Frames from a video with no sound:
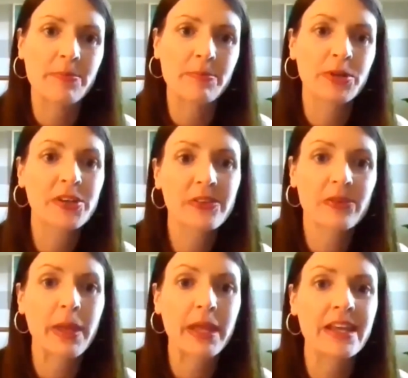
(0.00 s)

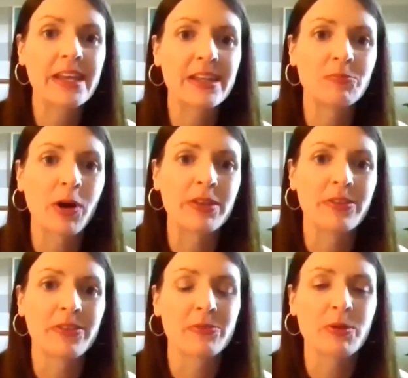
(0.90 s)
participate in and
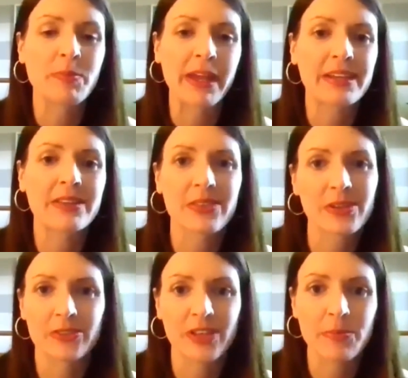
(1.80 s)
ones we might
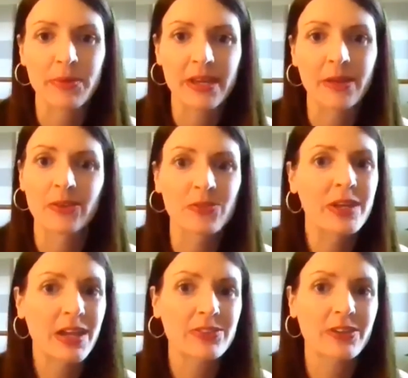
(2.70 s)
consider skipping on this
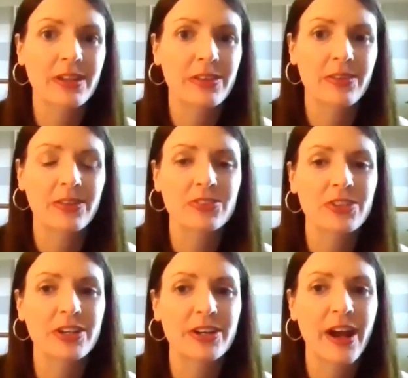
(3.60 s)
vacation this
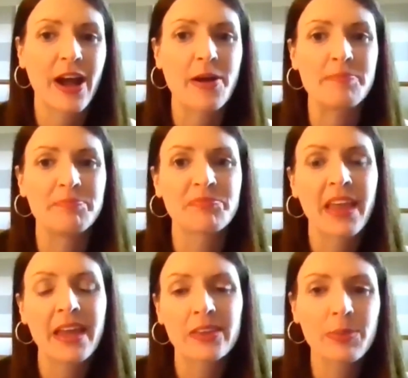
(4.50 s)
year.
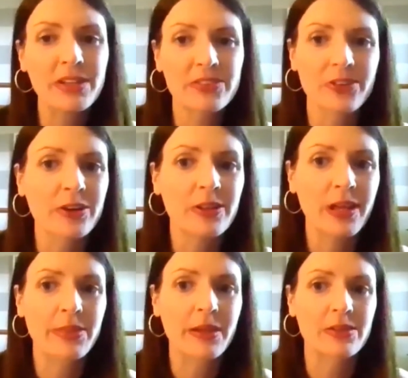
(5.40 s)
It's been a struggle,
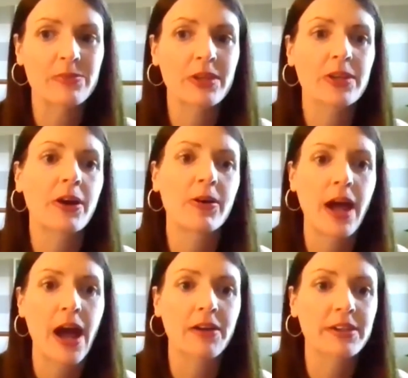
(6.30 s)
I think, to figure
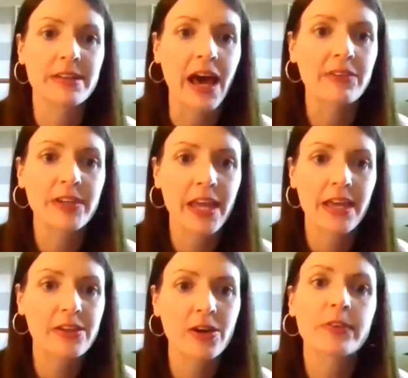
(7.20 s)
out how to
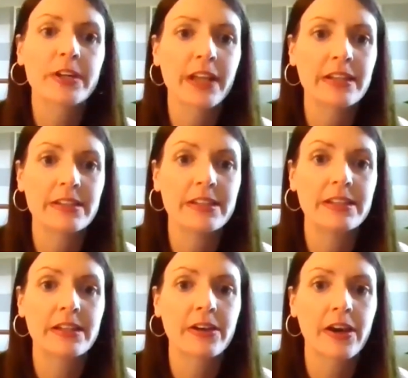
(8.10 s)
navigate
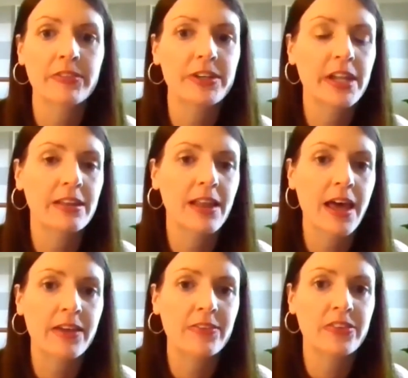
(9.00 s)
COVID-19 in our everyday
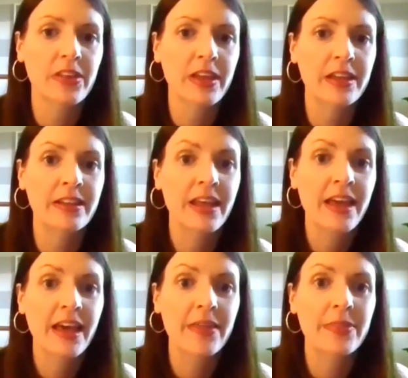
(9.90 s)
lives. And
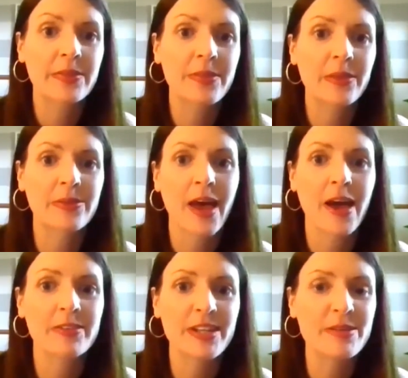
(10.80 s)
I think that's
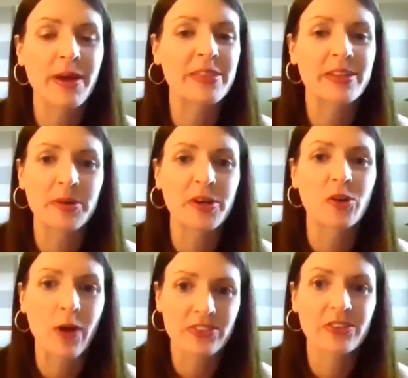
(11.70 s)
evident by the number of
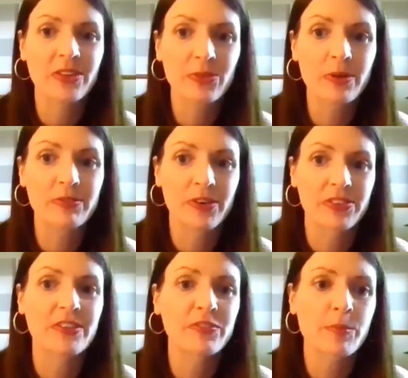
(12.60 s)
questions we've
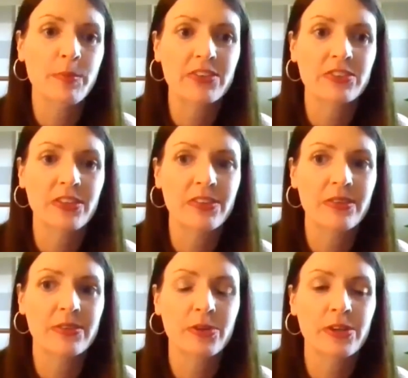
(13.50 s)
received from
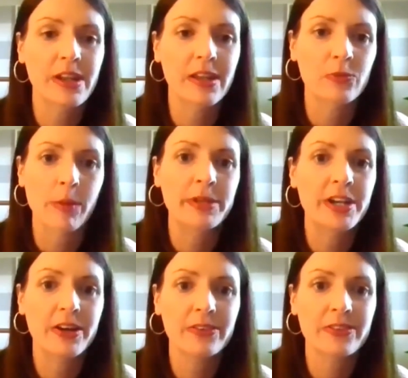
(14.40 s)
patients for today's
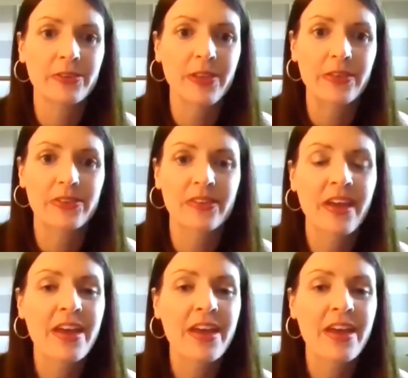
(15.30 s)
webinar. So let's